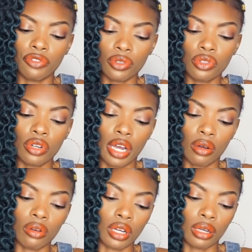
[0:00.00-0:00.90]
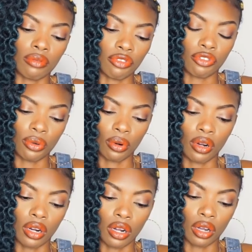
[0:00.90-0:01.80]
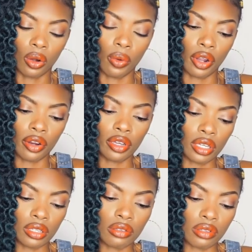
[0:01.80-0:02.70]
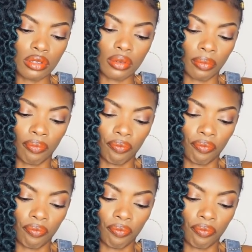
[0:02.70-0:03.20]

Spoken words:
Future outcome for Aquarius.